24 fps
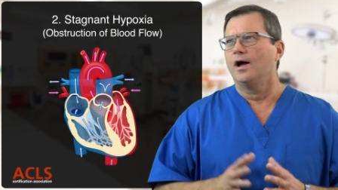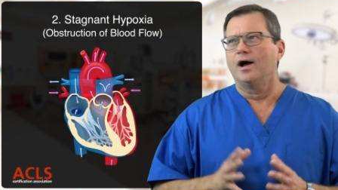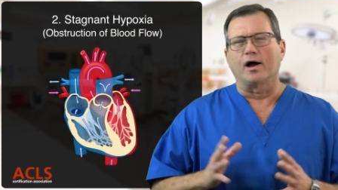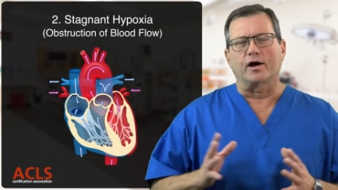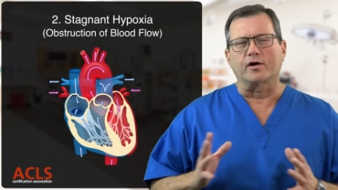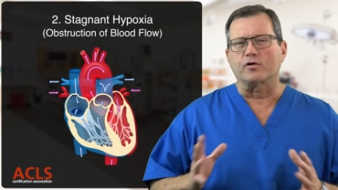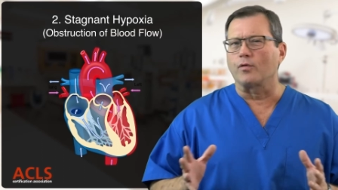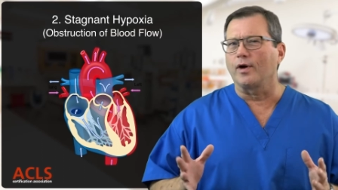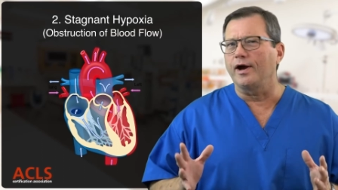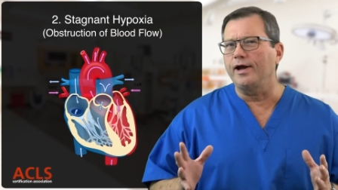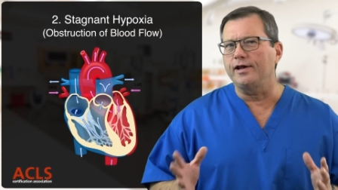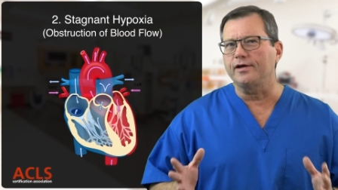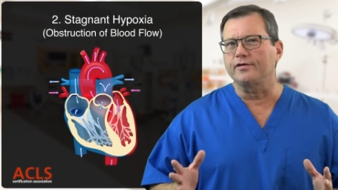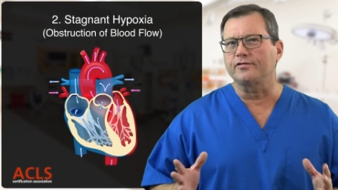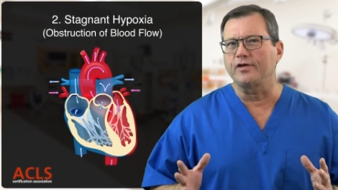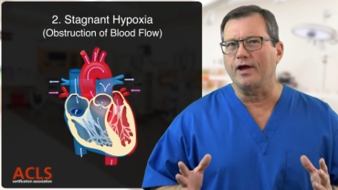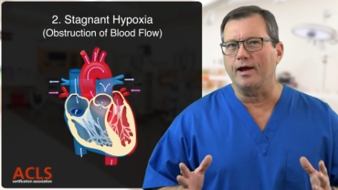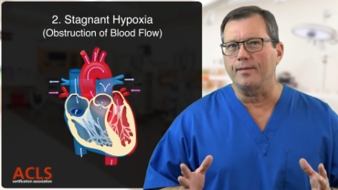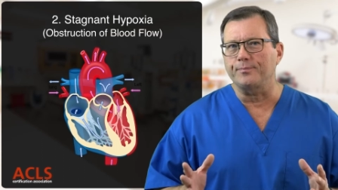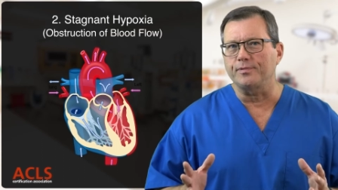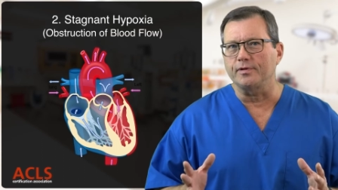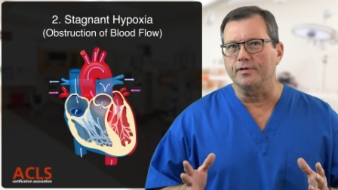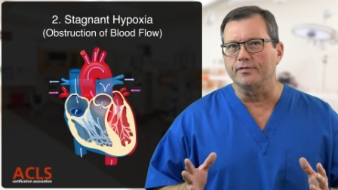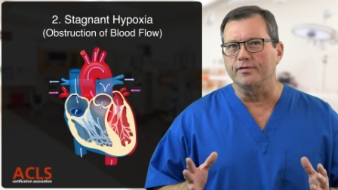A great
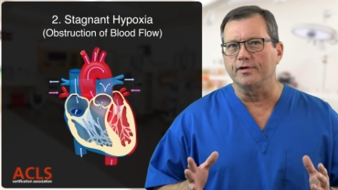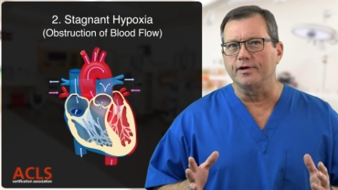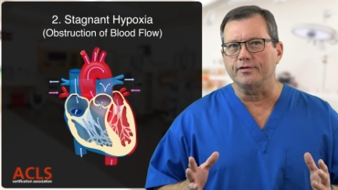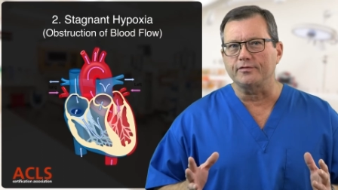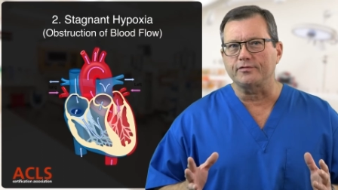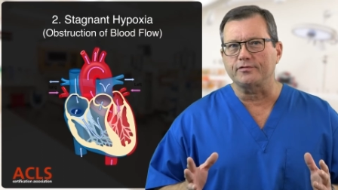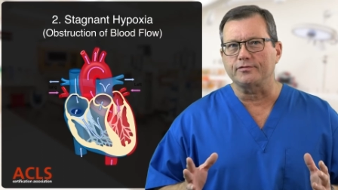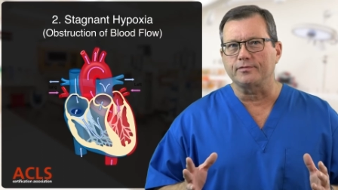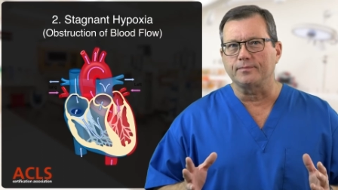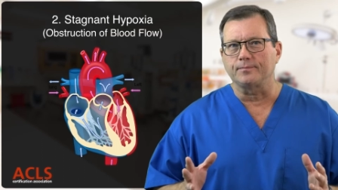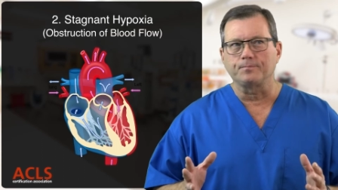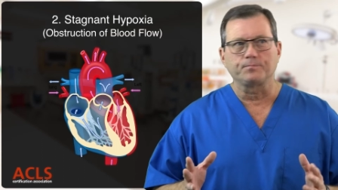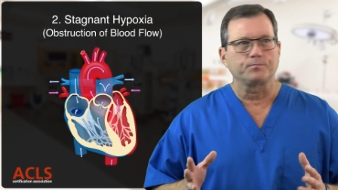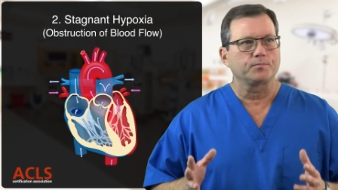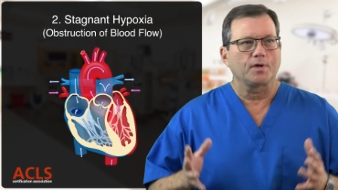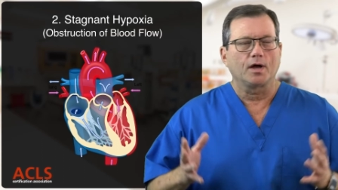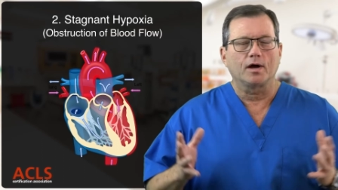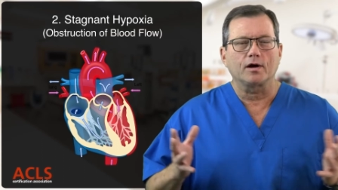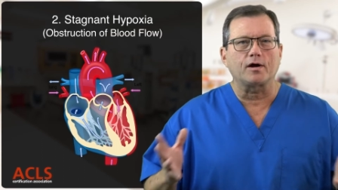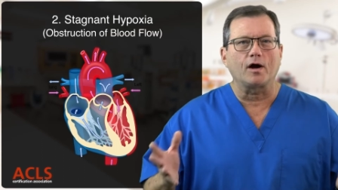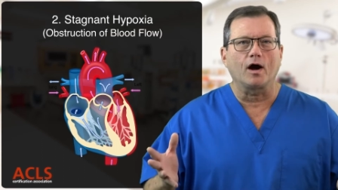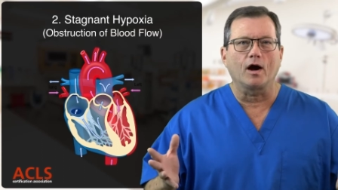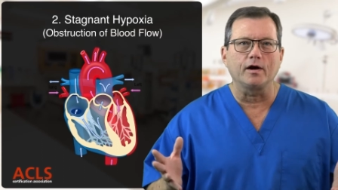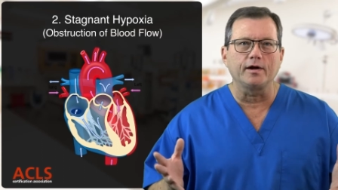example of this,
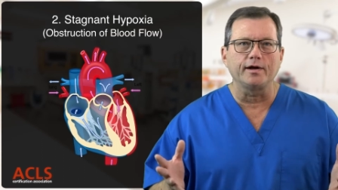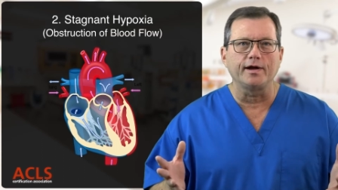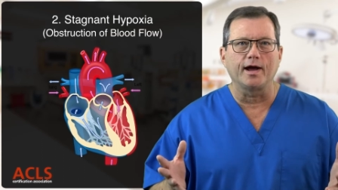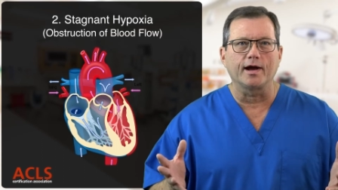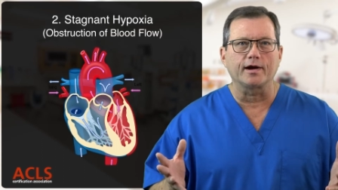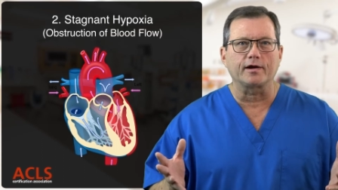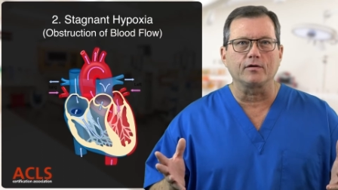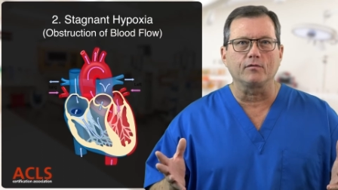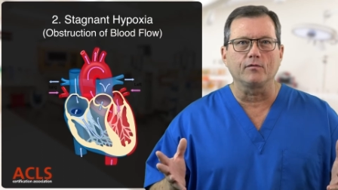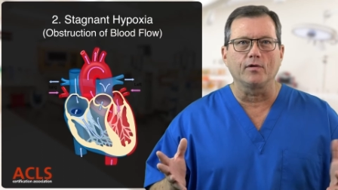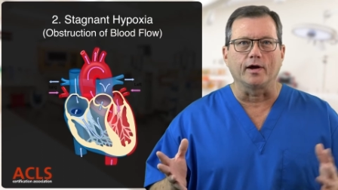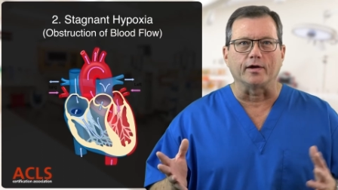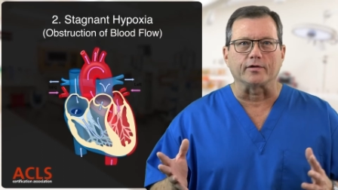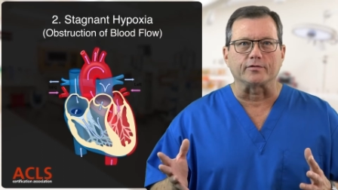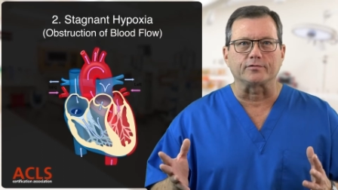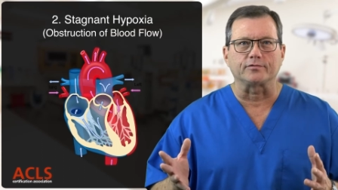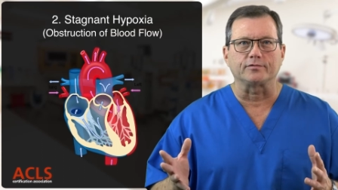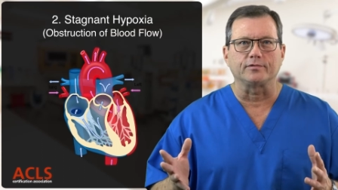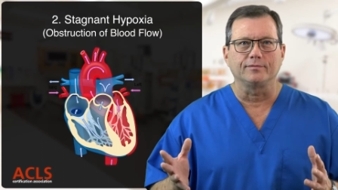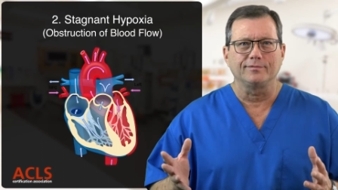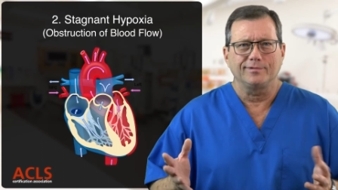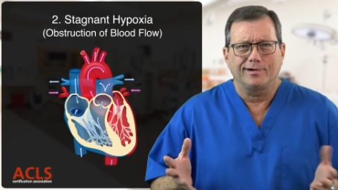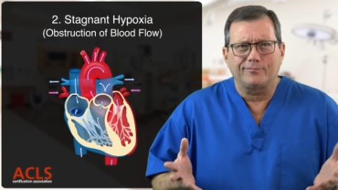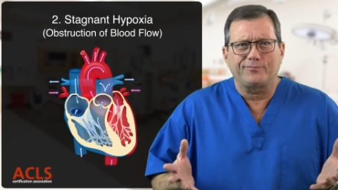a cardiac
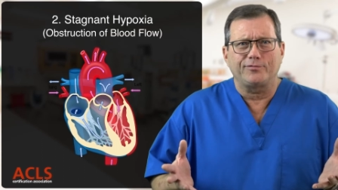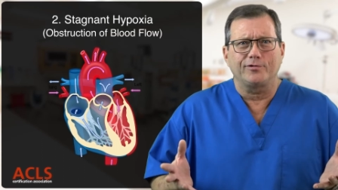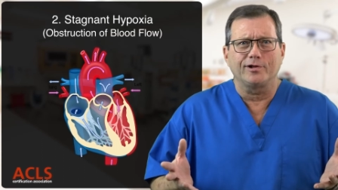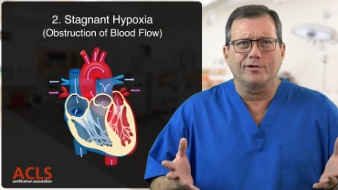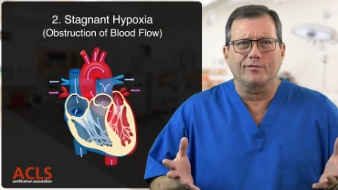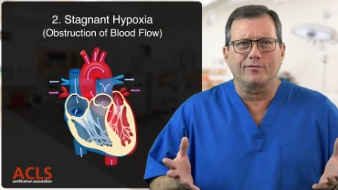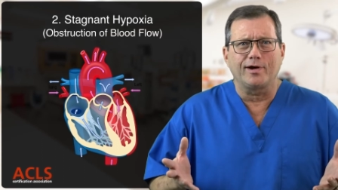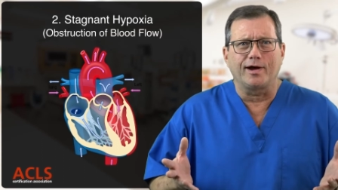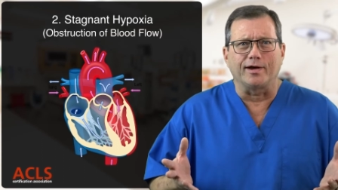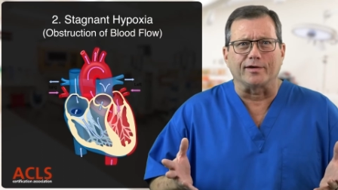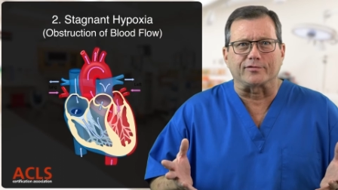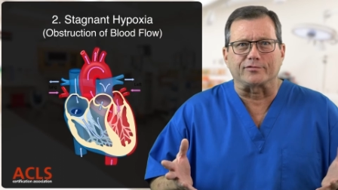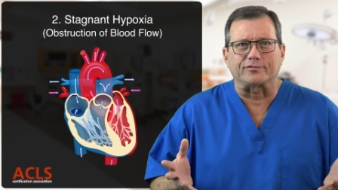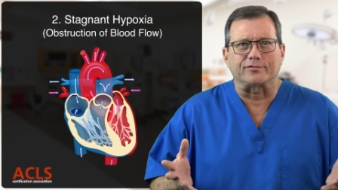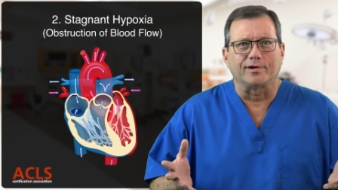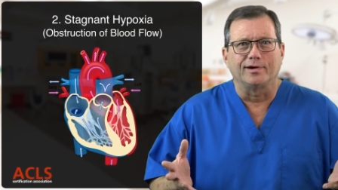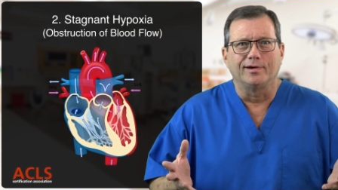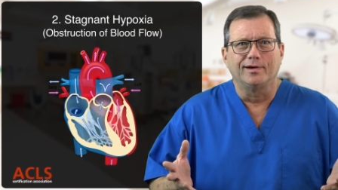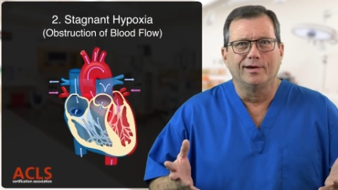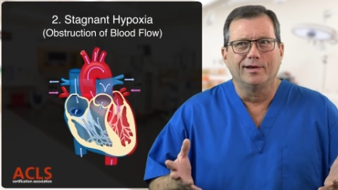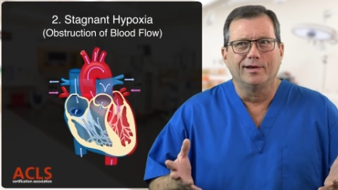arrest, a full arrest.